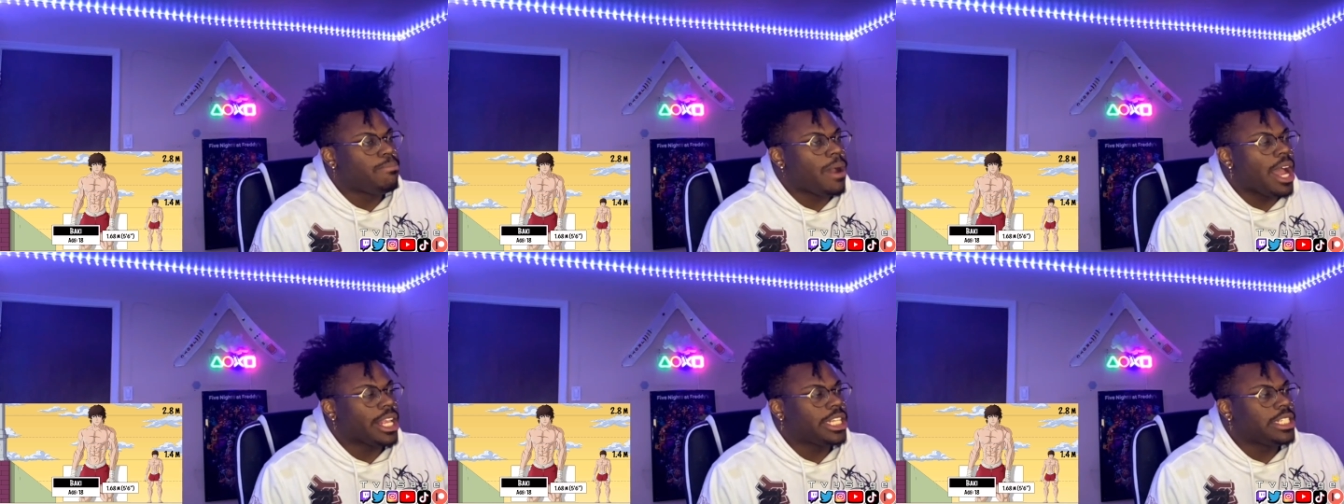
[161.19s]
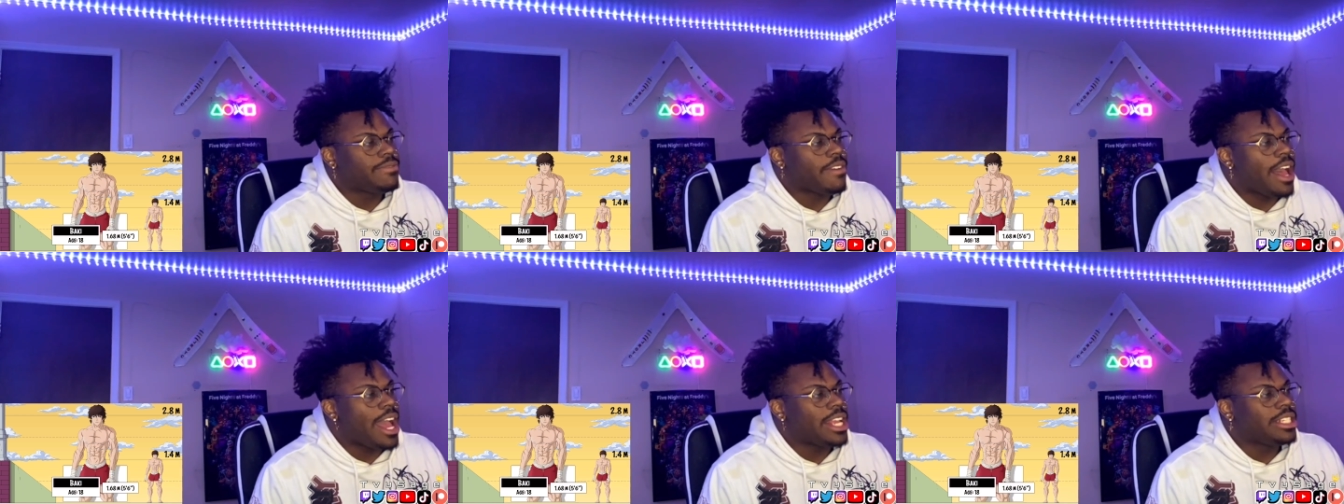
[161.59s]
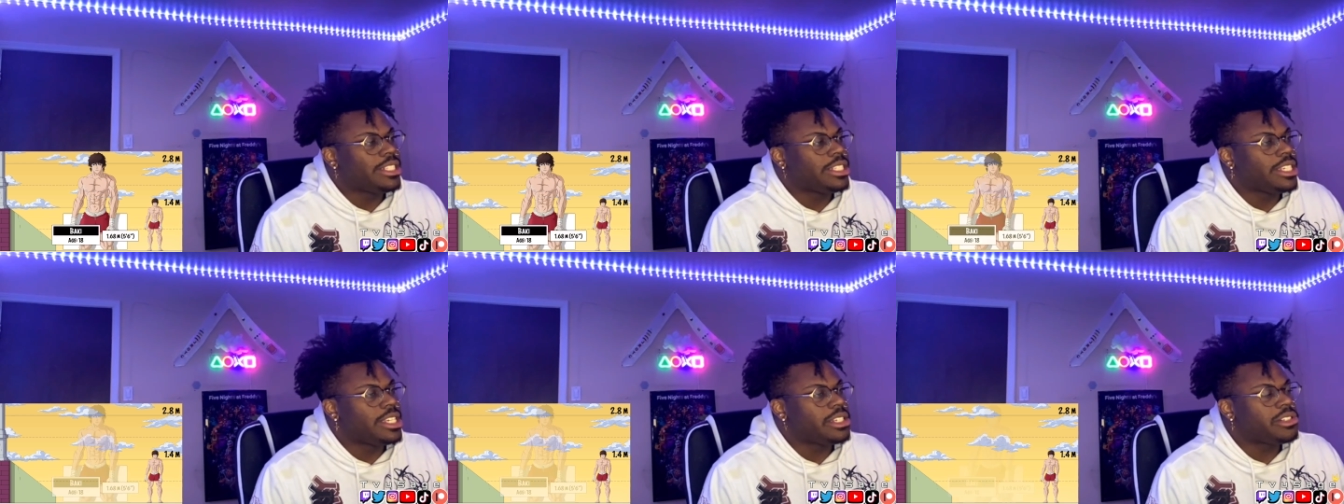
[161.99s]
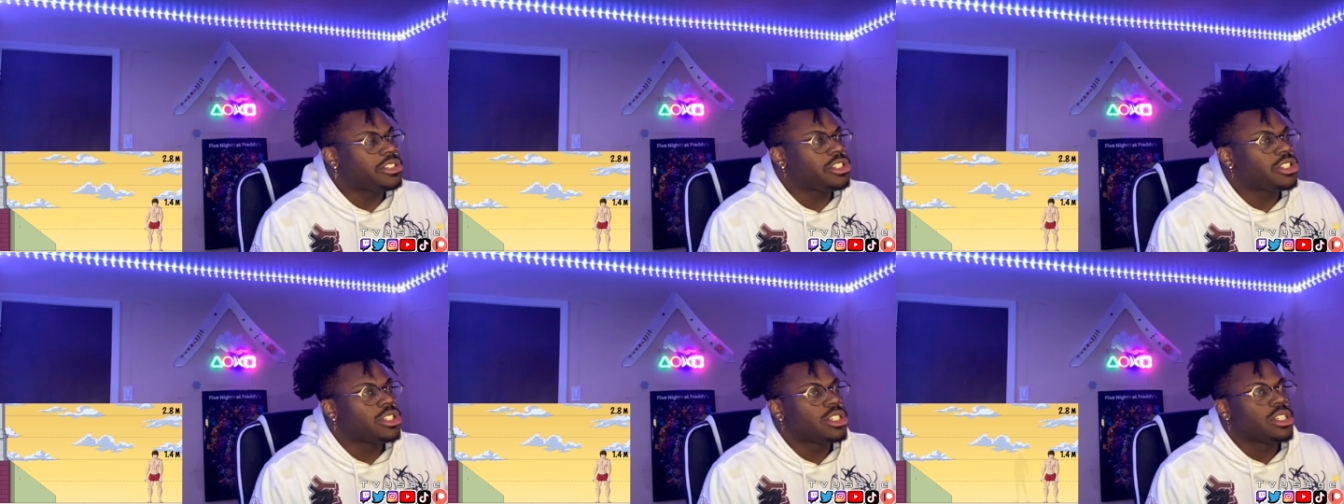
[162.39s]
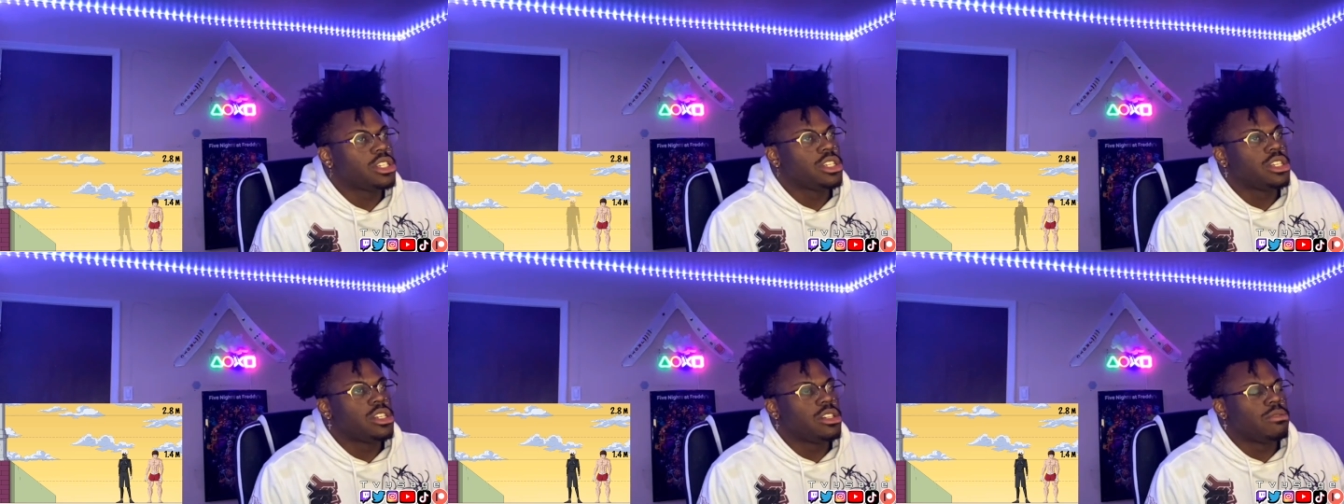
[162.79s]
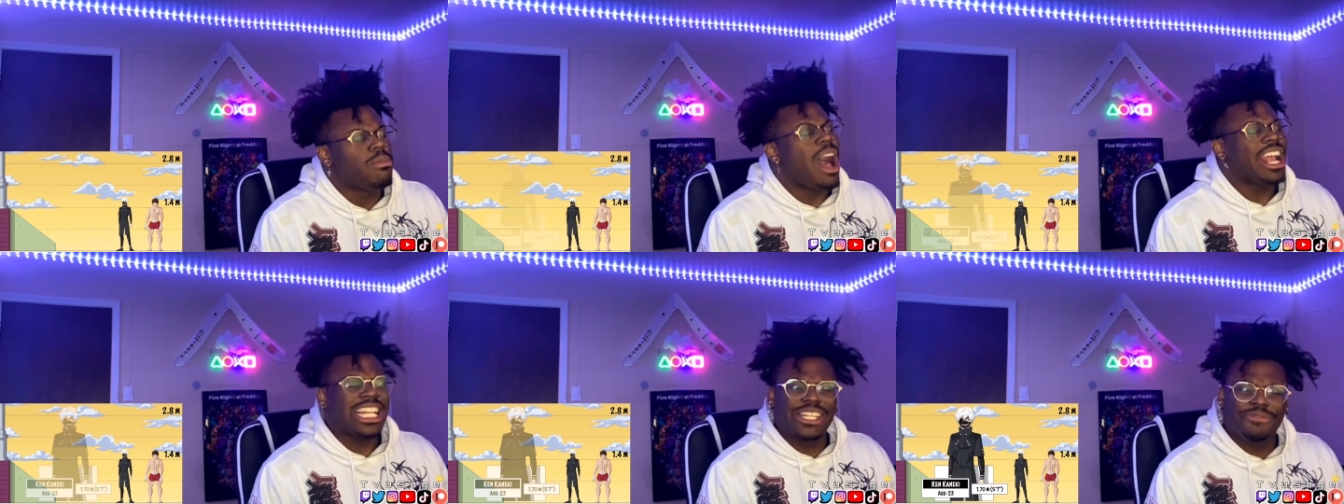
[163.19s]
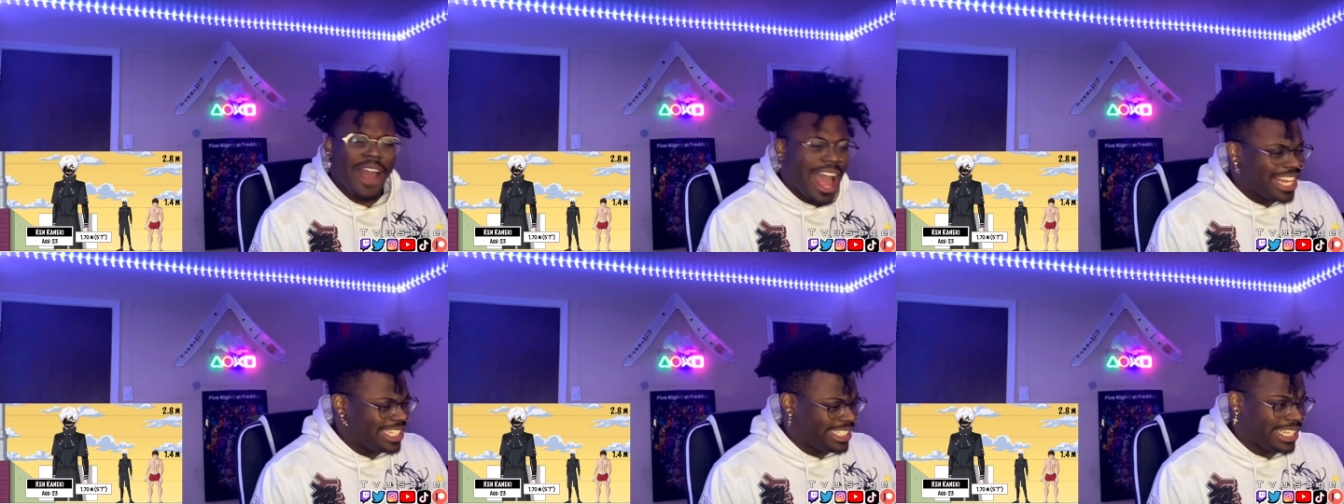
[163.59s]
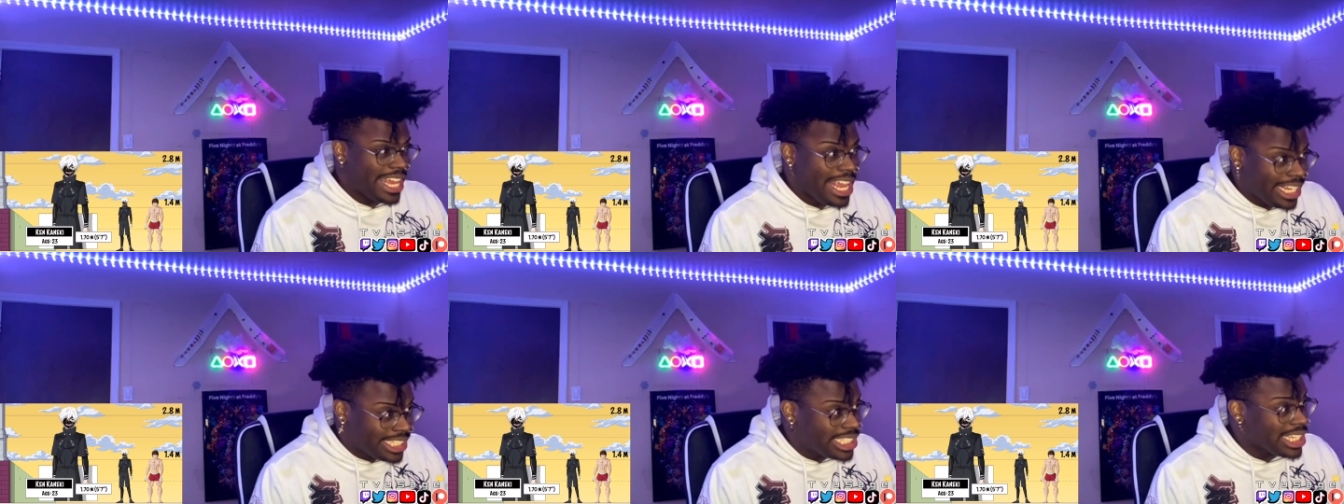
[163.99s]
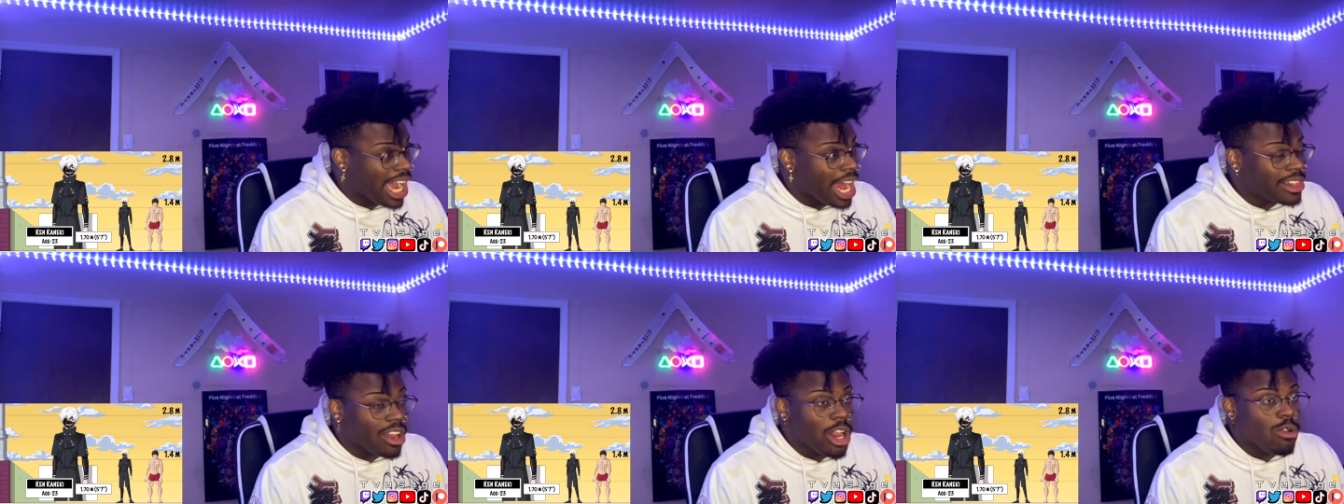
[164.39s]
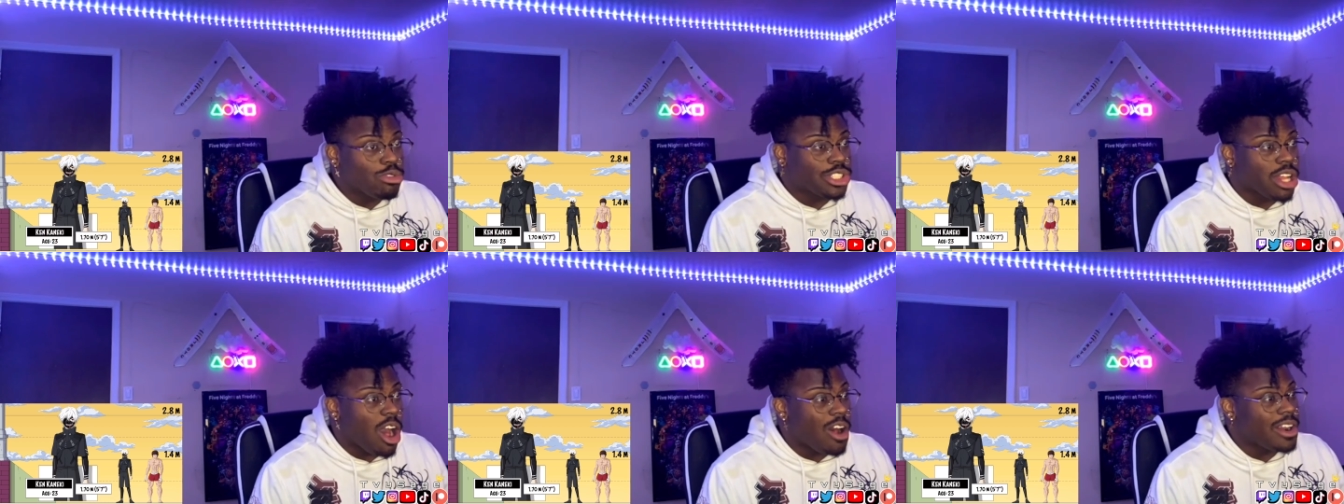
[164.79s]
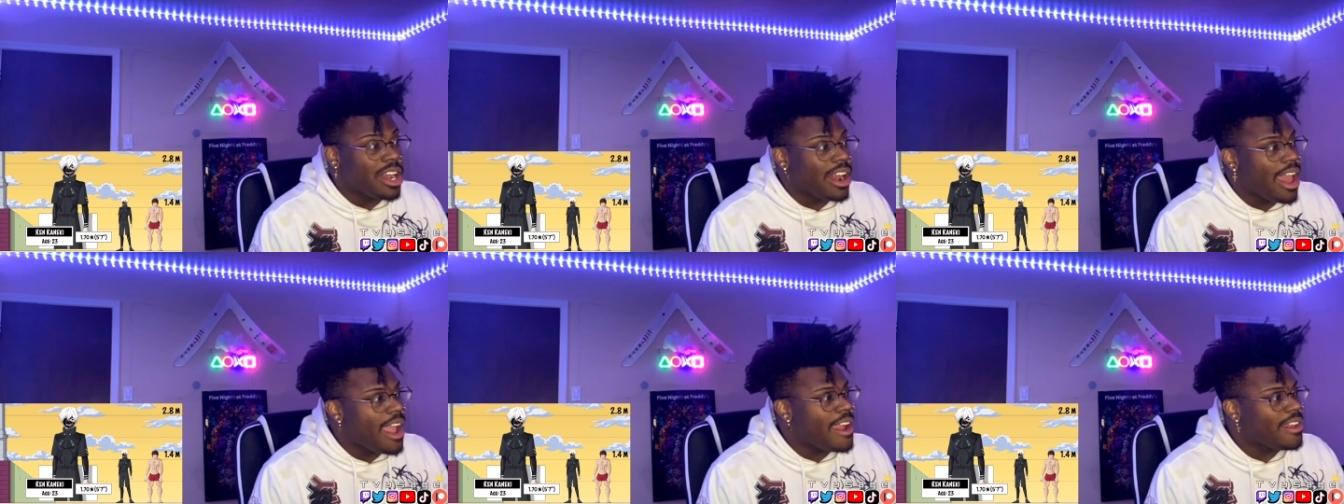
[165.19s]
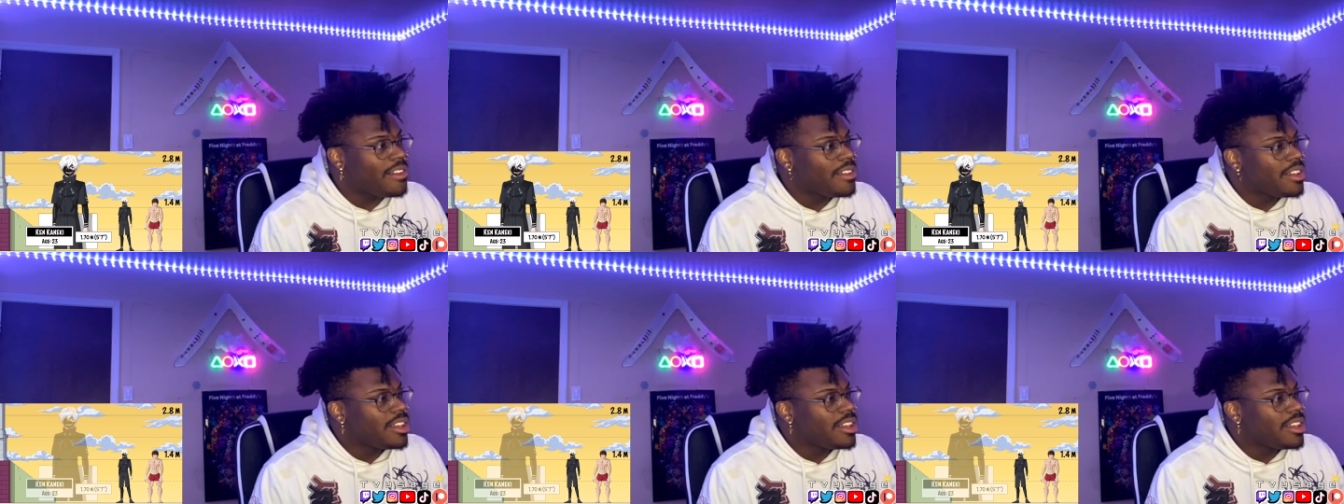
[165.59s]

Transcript: Baki's five six. Baki's five six? I thought he was taller than that.